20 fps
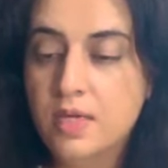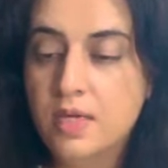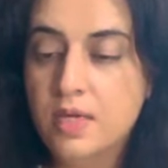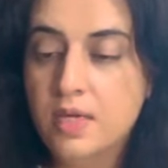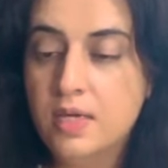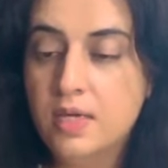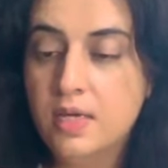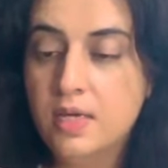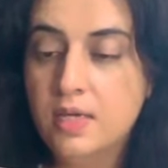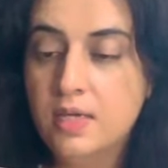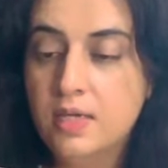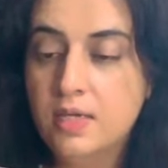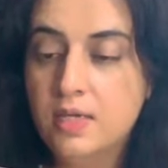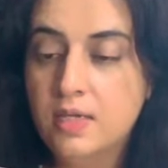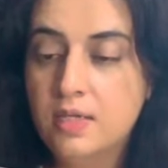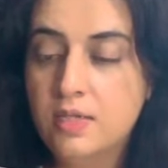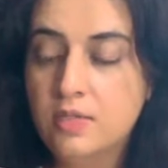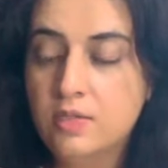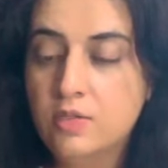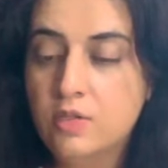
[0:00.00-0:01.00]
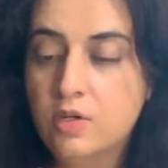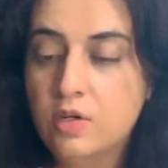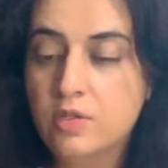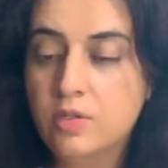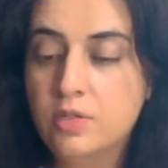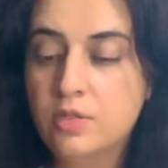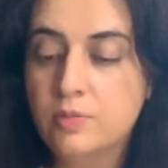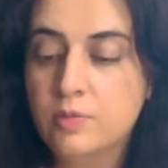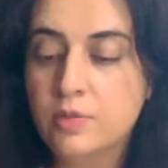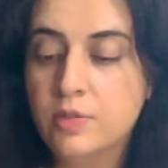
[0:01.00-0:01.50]
And
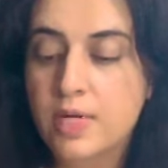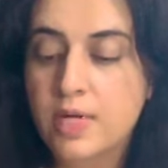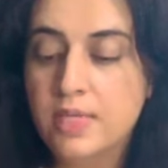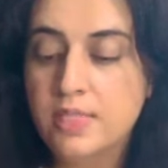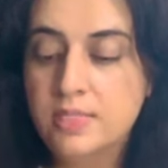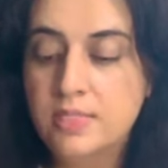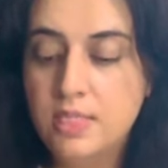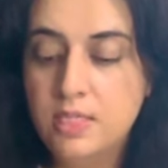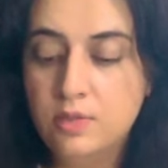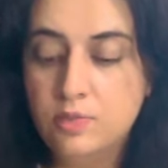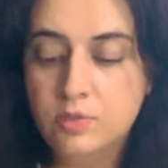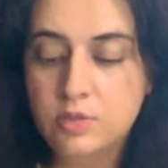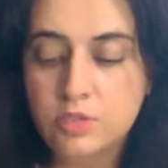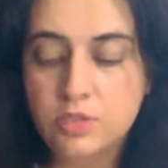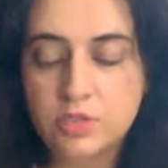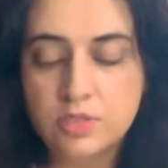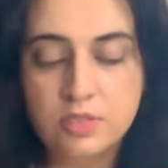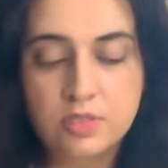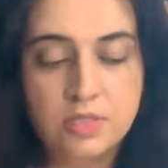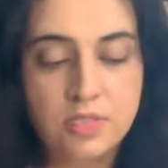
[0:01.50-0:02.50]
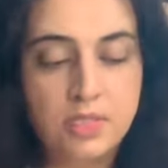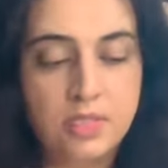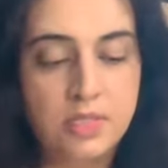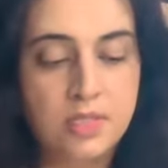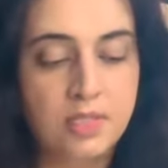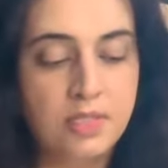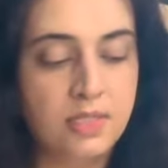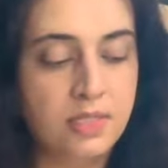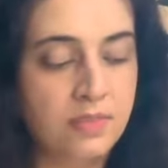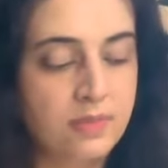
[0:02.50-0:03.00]
card number 18, which is
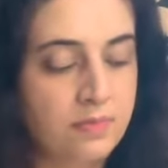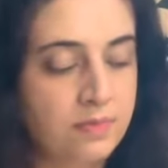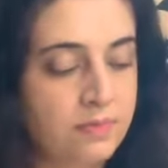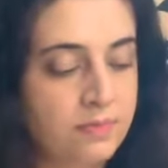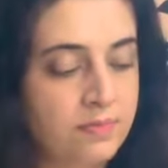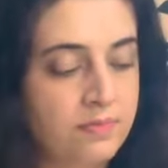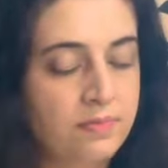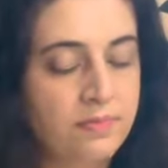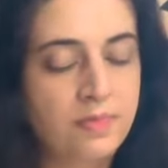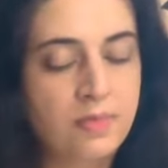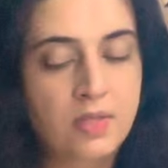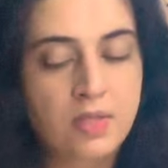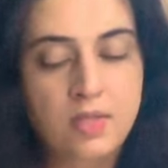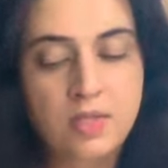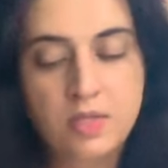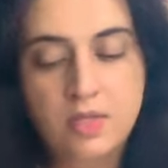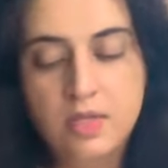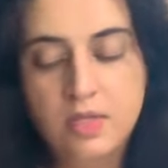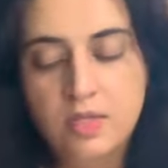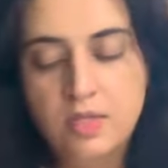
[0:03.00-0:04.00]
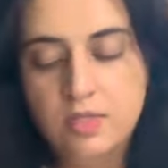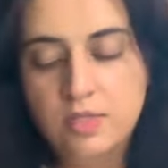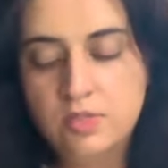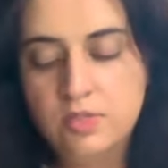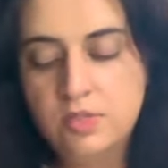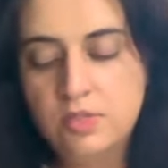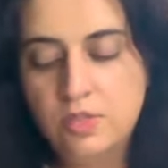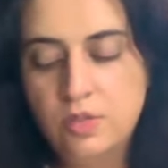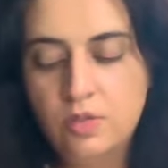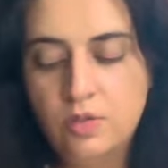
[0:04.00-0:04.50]
9.
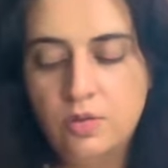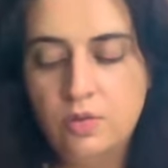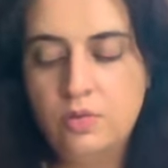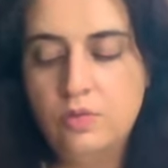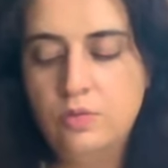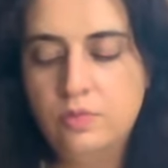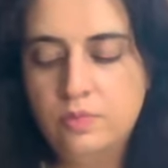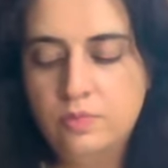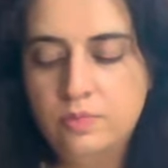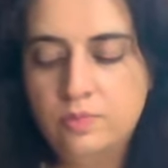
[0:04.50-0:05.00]
So